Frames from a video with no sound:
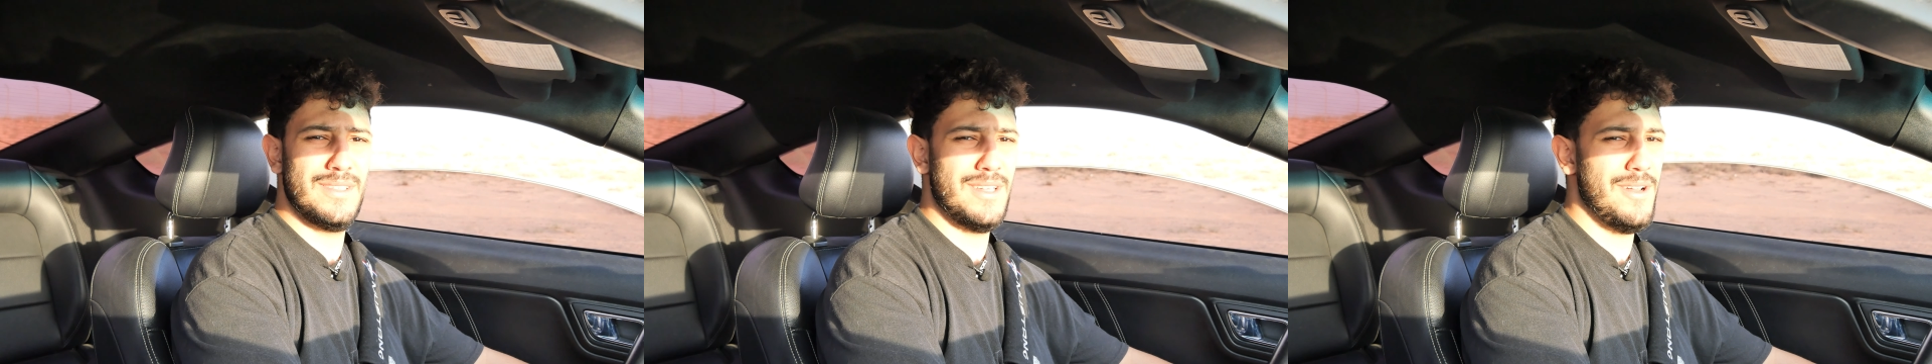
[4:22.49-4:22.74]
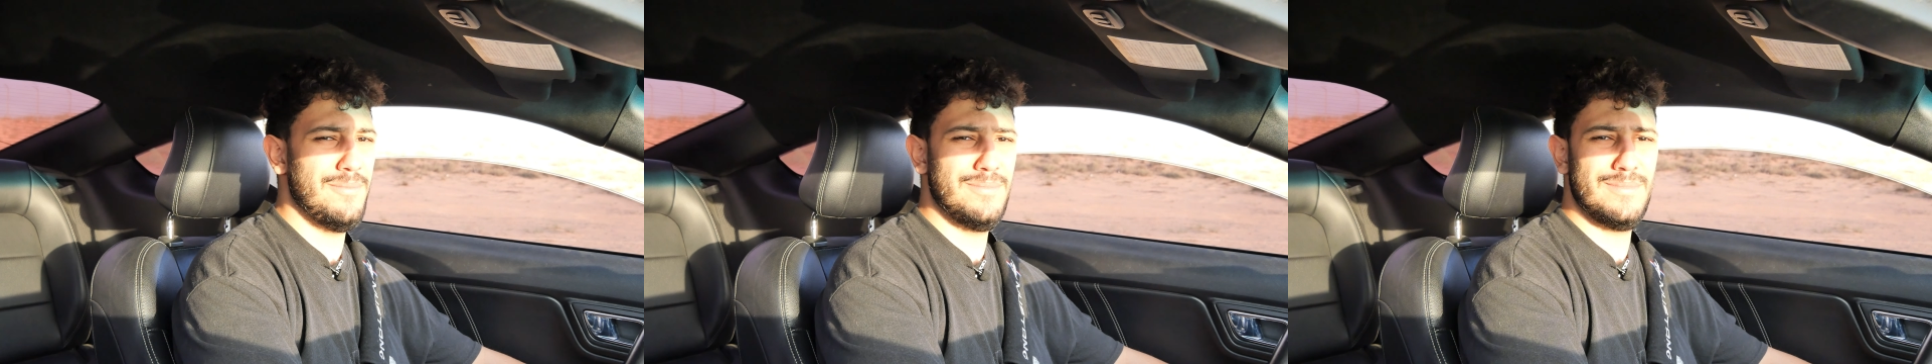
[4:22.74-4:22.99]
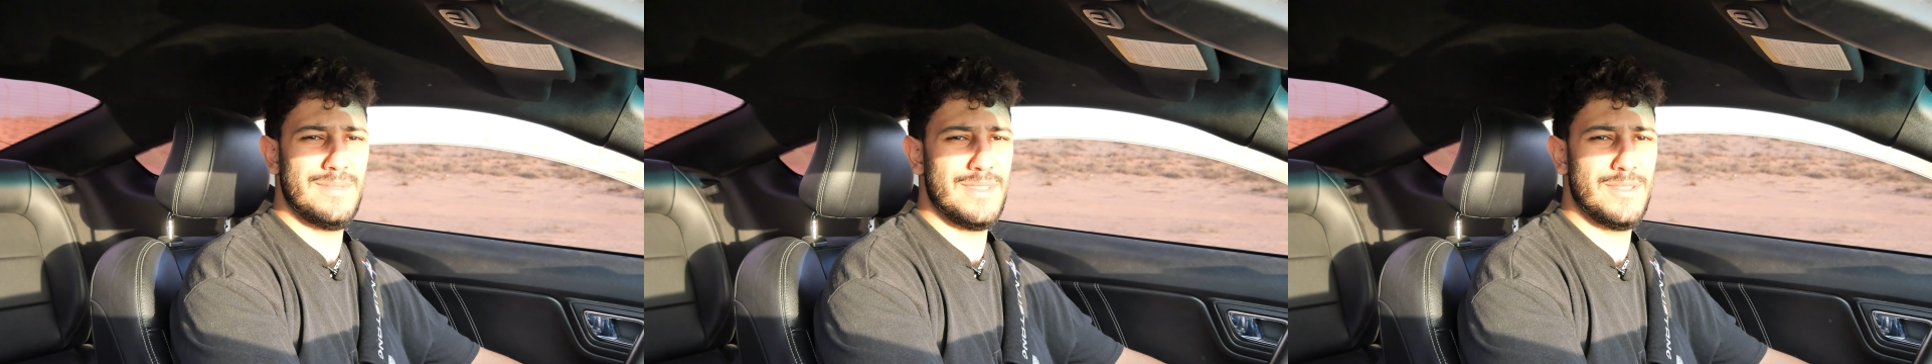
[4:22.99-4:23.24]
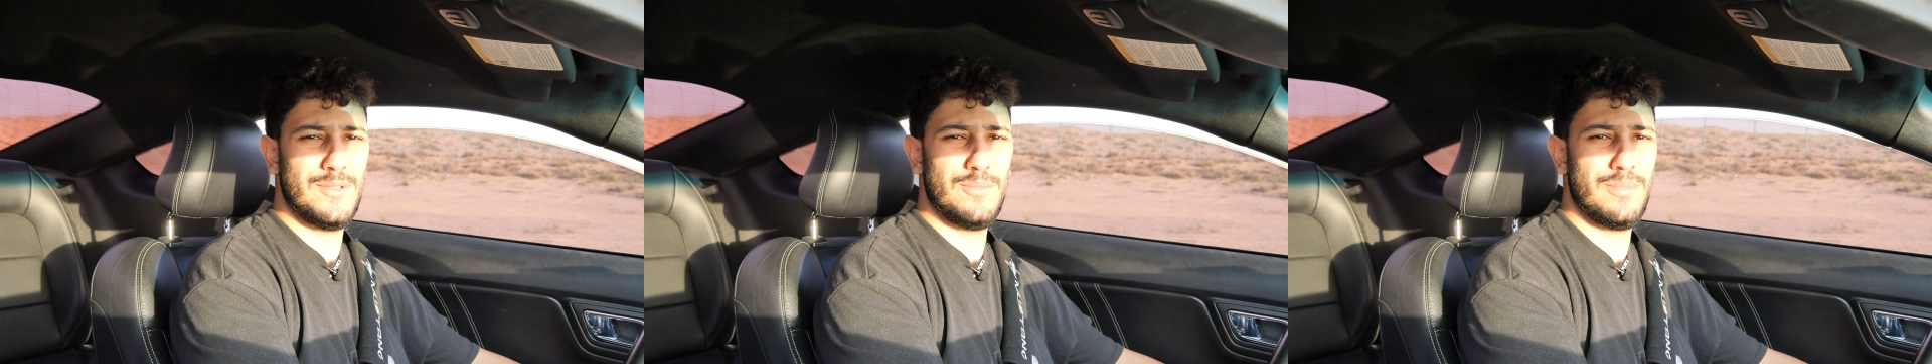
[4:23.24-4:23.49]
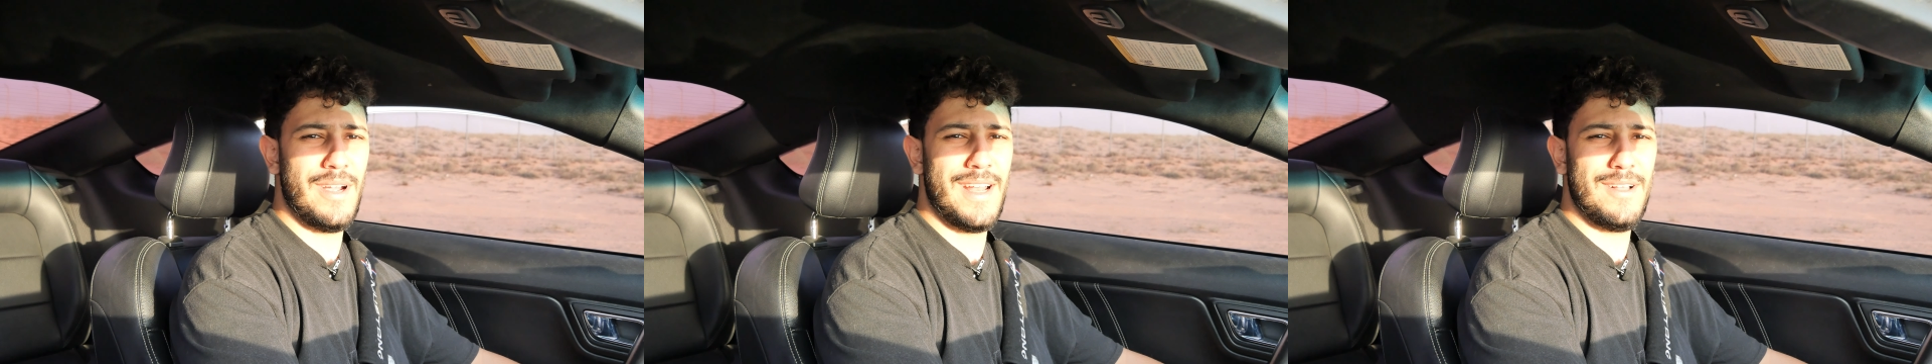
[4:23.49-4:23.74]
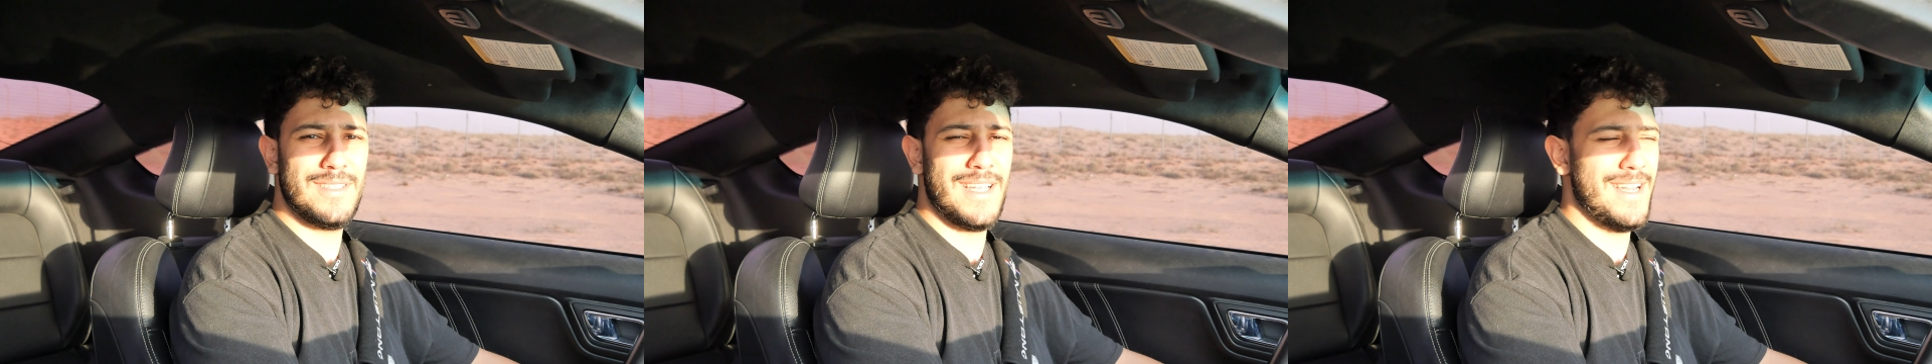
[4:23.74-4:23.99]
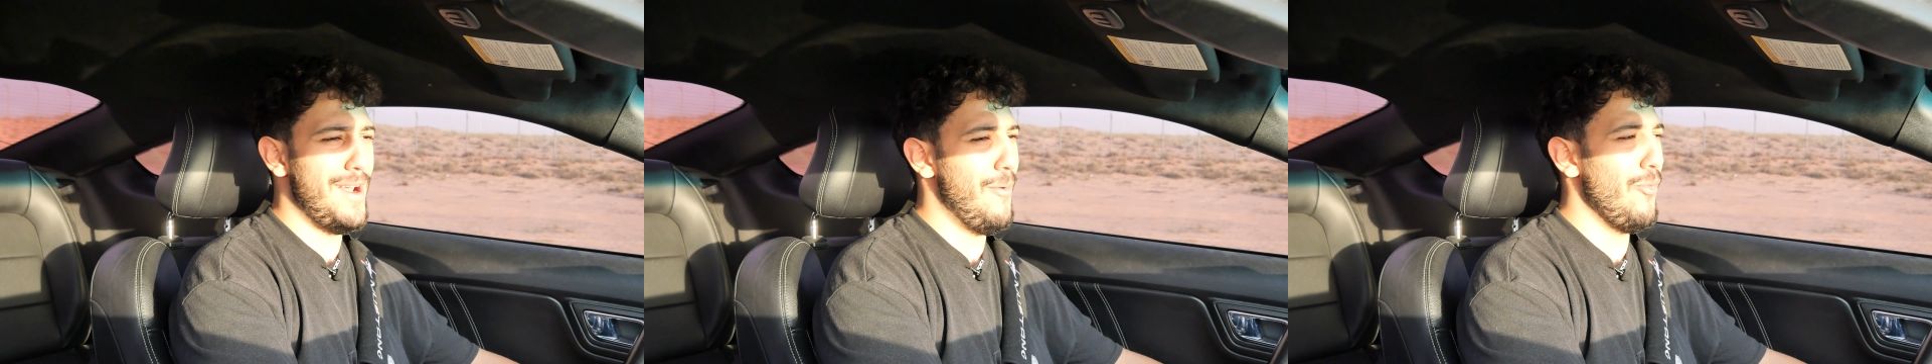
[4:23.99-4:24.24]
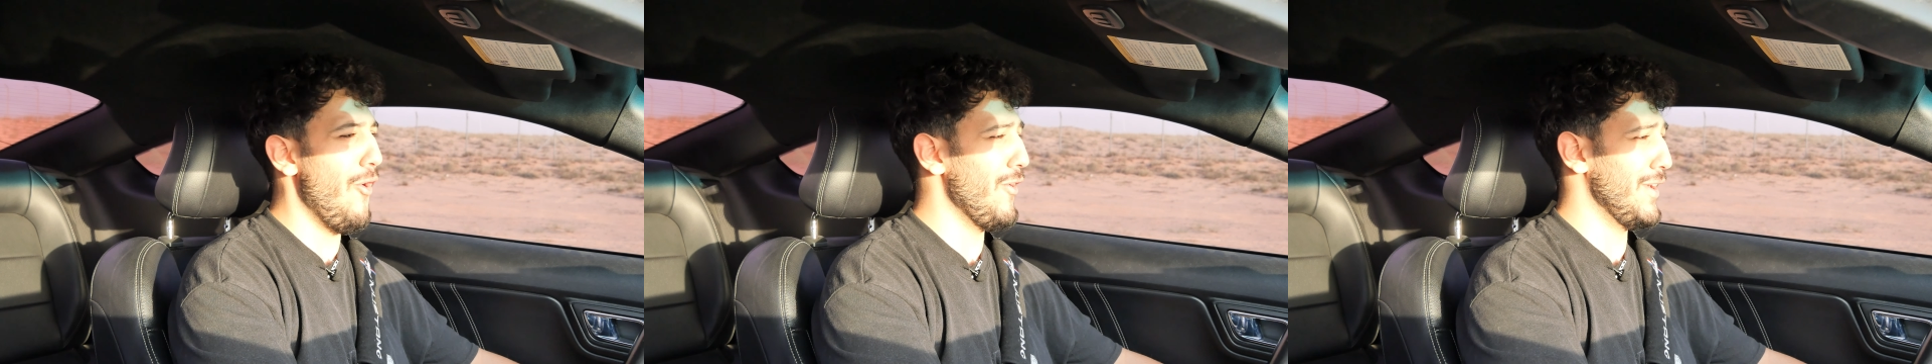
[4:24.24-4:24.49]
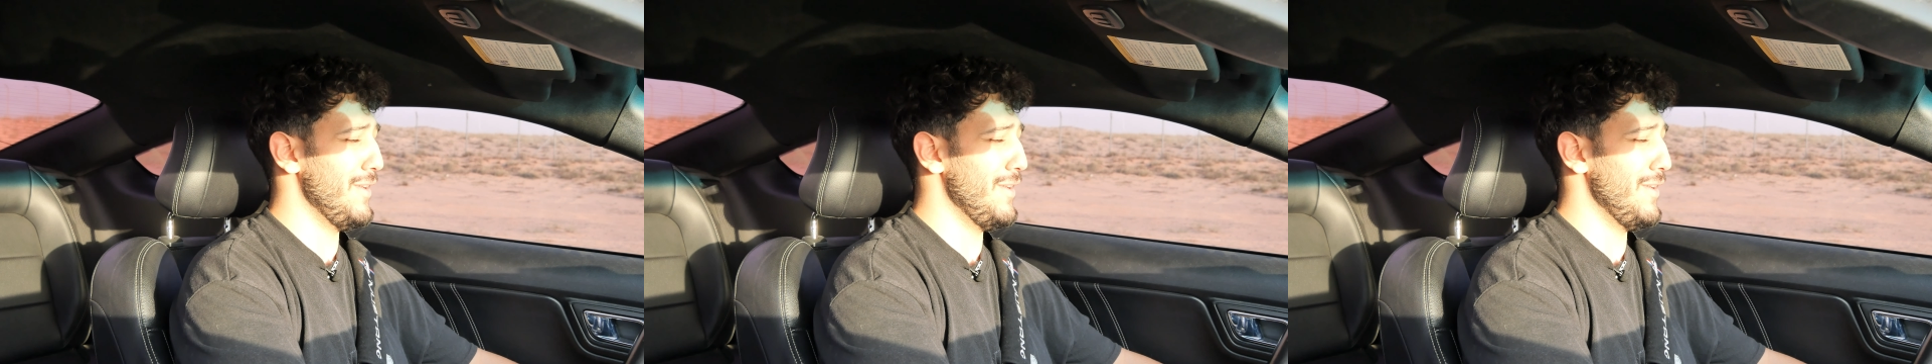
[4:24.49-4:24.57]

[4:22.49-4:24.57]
up. It's too bright outside. I'm not